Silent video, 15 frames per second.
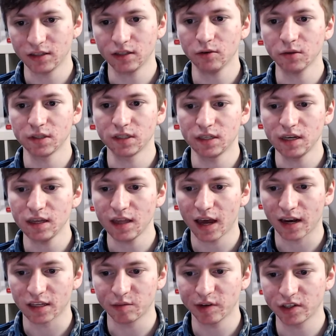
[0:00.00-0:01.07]
don't see
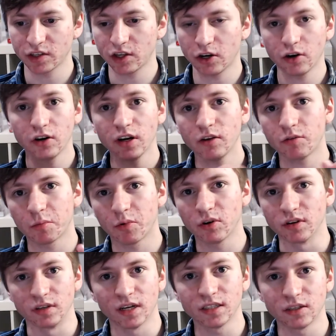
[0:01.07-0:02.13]
that, especially their earnings
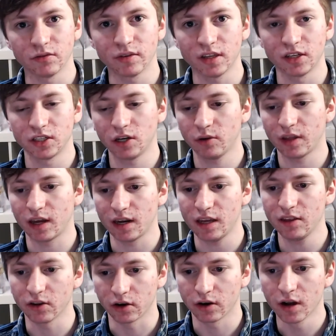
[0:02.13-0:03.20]
report doesn't really show that
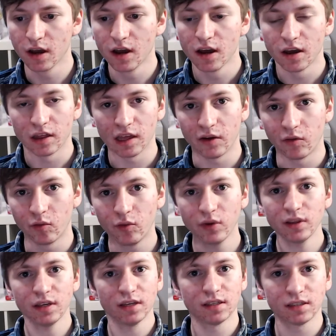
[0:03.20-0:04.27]
either. They
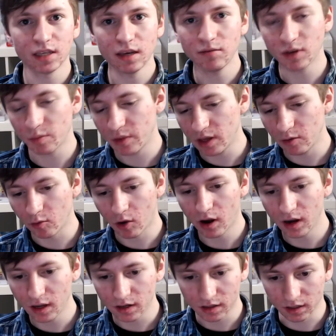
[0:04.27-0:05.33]
really seem to be
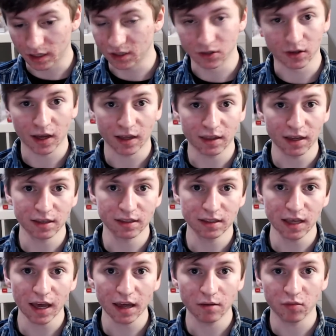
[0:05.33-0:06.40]
wanting, like, like they
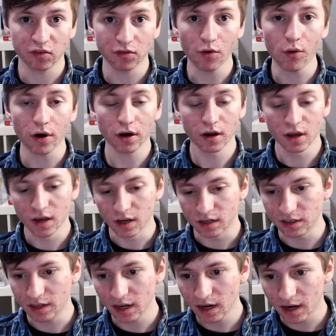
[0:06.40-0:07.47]
said before,
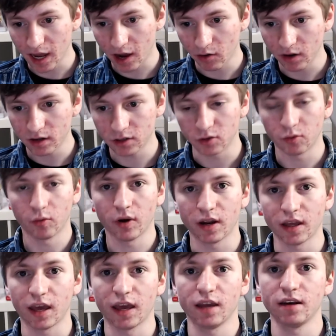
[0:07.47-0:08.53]
to get it out in
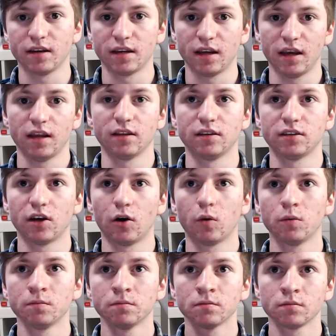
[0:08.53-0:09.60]
twenty eighteen.
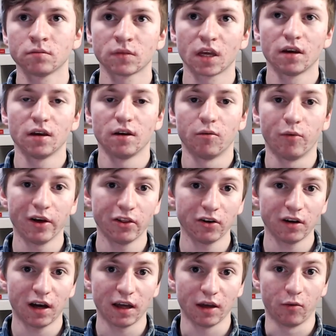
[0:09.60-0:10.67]
So whether or
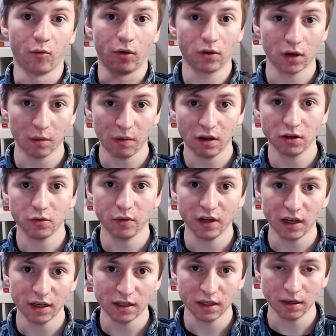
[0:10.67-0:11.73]
not it will come out in
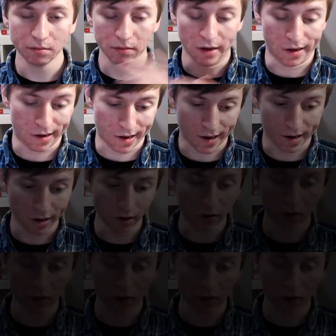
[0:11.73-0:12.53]
twenty eighteen, I don't